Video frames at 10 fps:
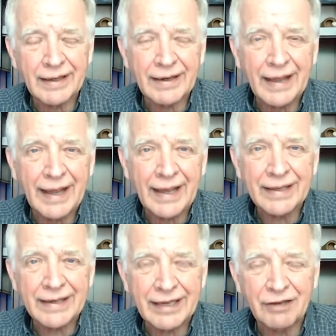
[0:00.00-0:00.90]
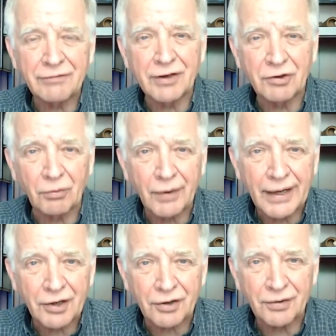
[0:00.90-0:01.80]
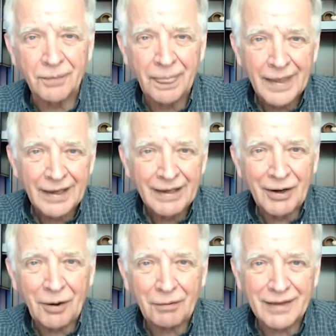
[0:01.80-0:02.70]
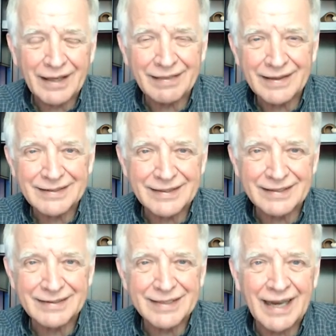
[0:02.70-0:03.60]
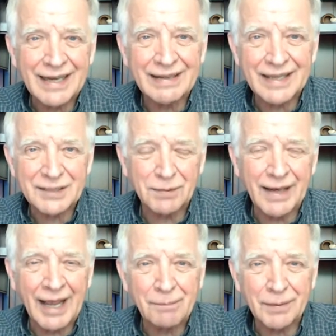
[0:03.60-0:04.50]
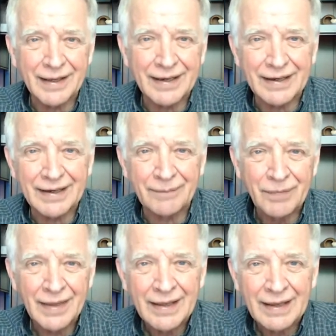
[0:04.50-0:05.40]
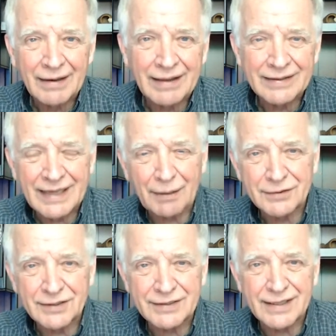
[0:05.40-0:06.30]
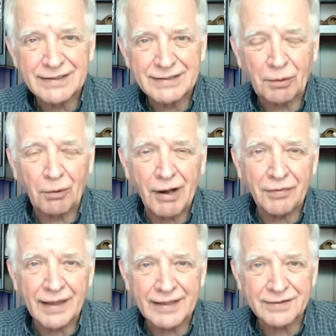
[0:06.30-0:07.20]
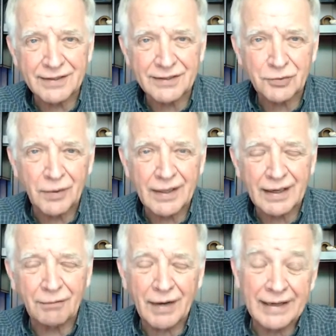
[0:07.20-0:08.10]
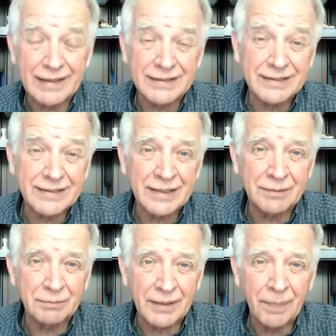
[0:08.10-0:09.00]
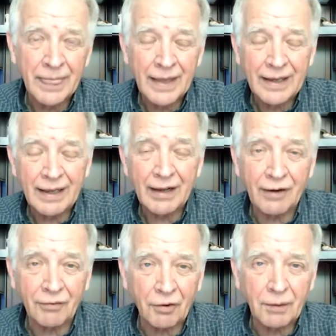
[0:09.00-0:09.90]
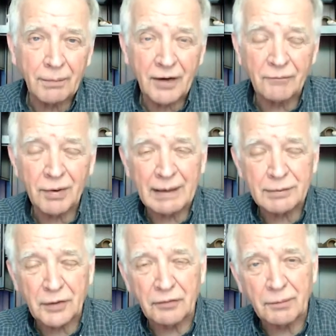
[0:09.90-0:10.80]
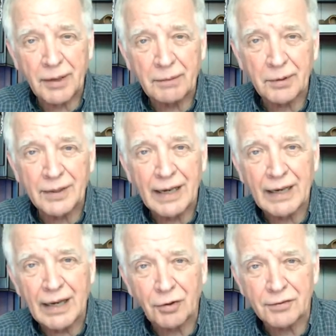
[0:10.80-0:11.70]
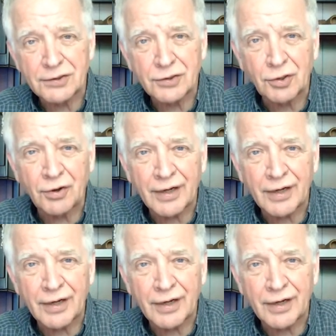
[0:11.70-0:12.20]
and even greater. You know, like this uh, sign that's been happening. Uh, this guy was just on Sid Roth, I guess, this week. I, I didn't see him, but you know, I've heard about it from a couple of different people, and I, I know the story